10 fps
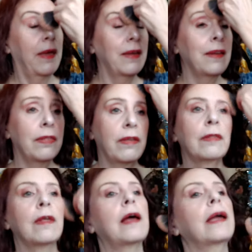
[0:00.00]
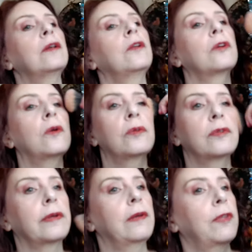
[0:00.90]
anything that I can do
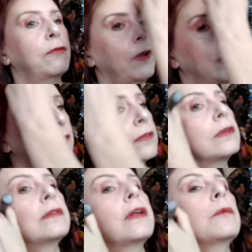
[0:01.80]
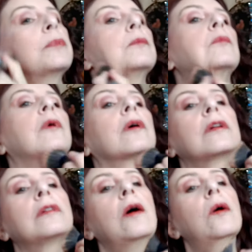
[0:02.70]
to get the face a little bit more
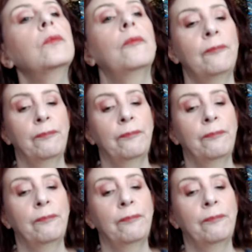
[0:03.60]
glow